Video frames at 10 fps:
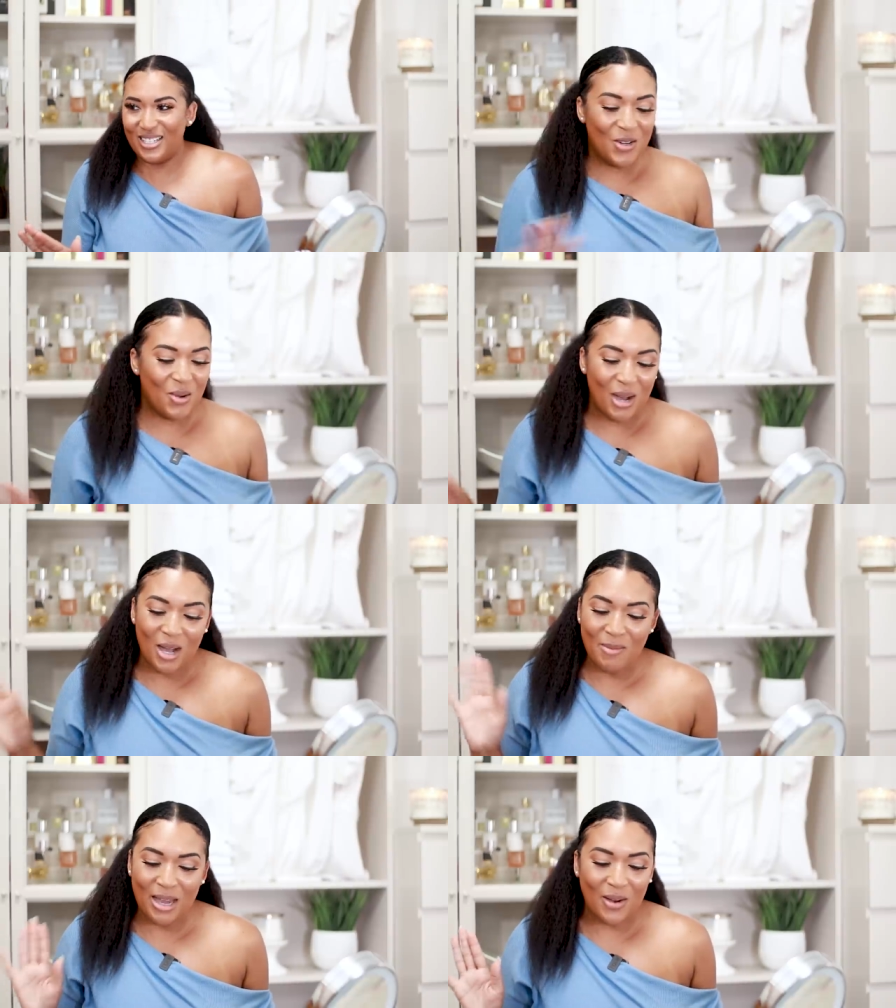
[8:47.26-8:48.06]
You know,
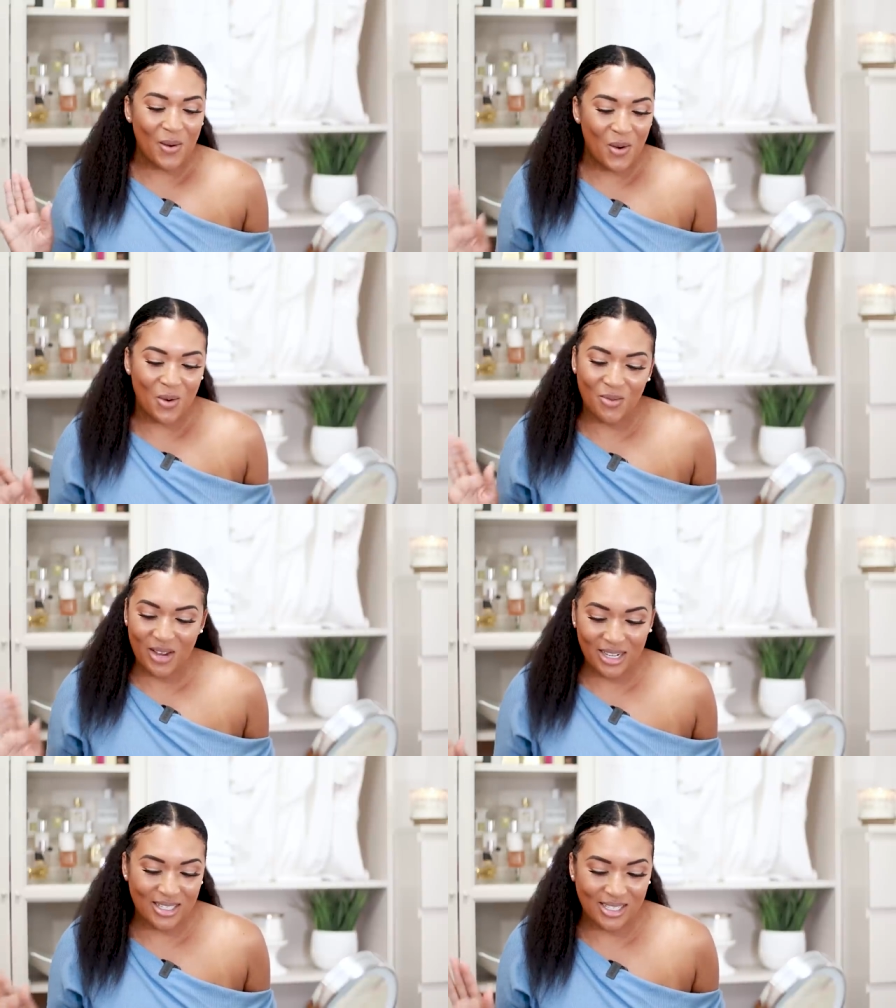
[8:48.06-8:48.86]
I'll make a whole
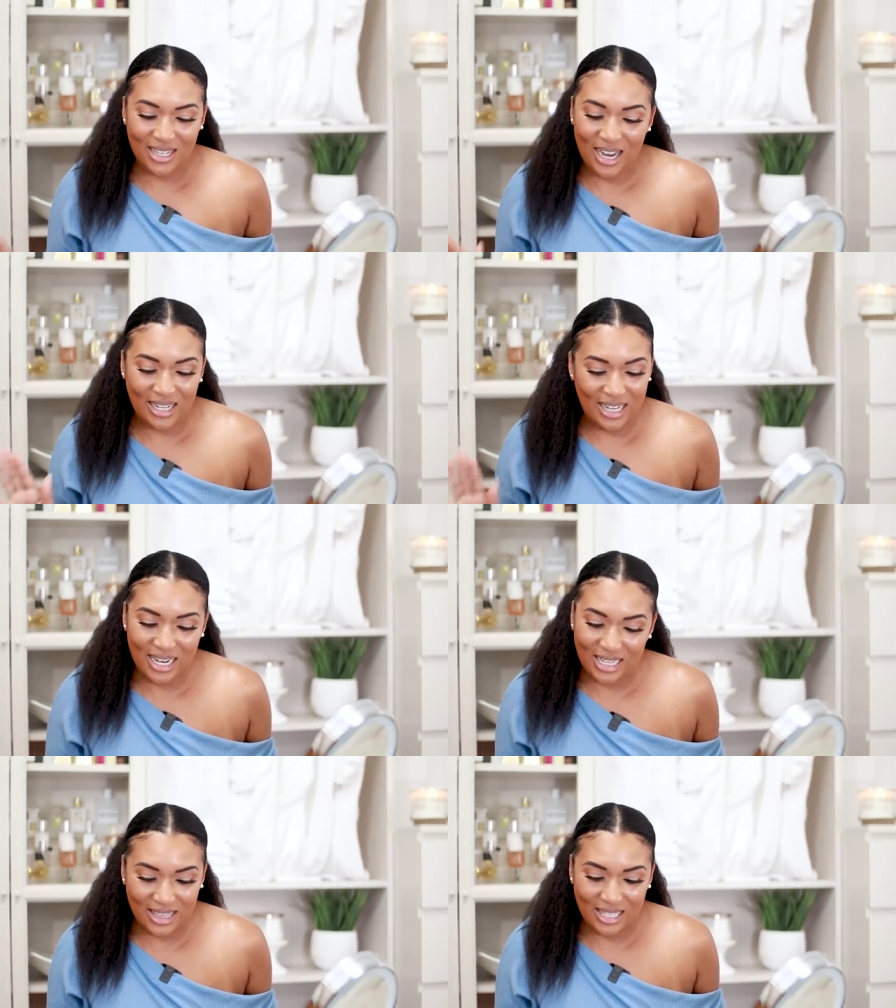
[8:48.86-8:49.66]
fantasy out of
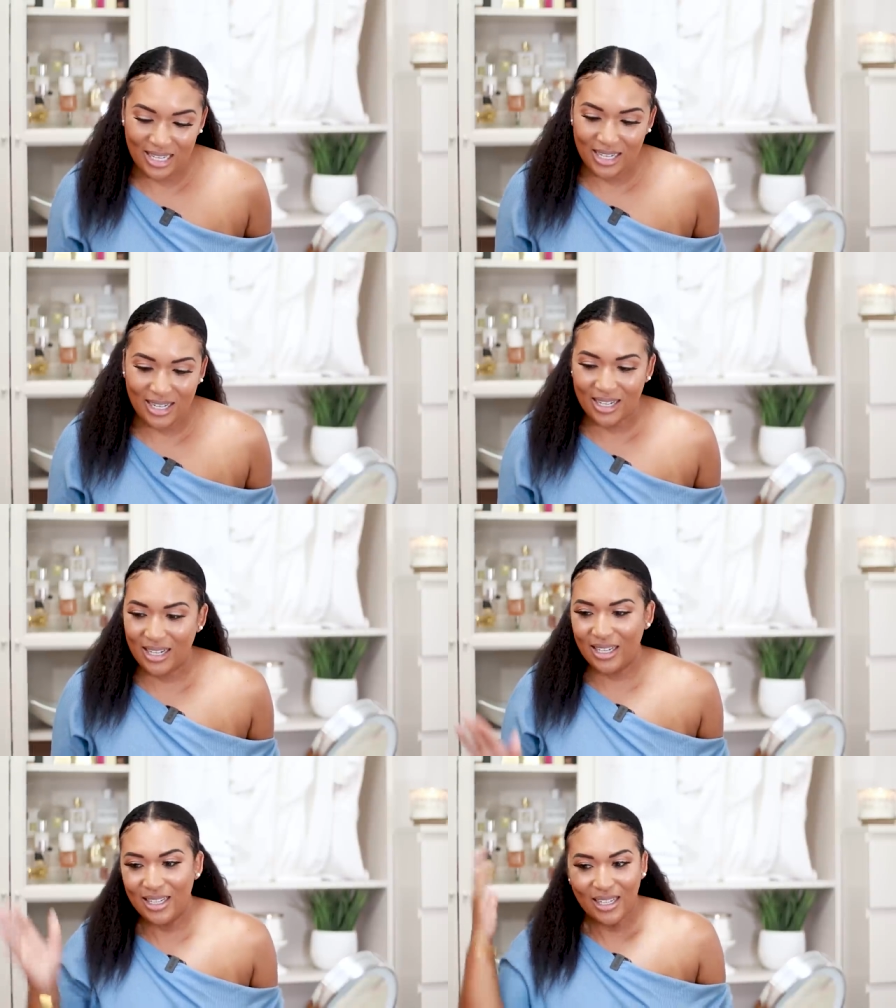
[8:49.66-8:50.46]
anything,
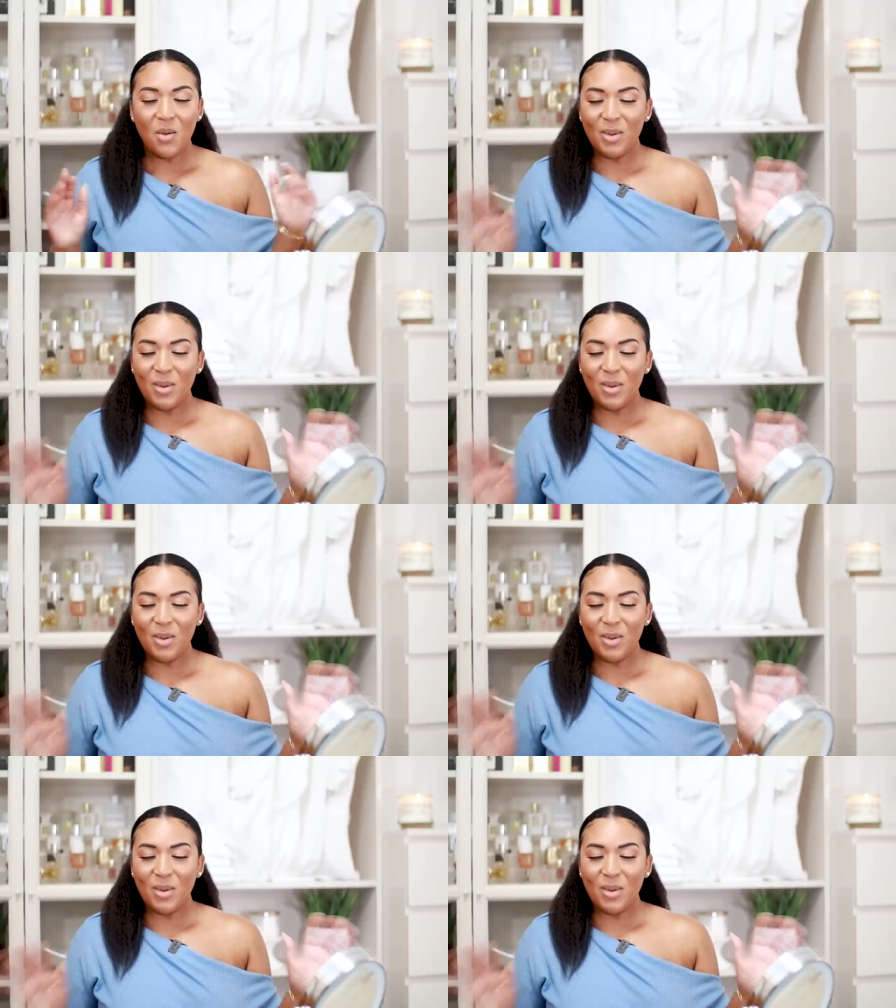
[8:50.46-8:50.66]
honey.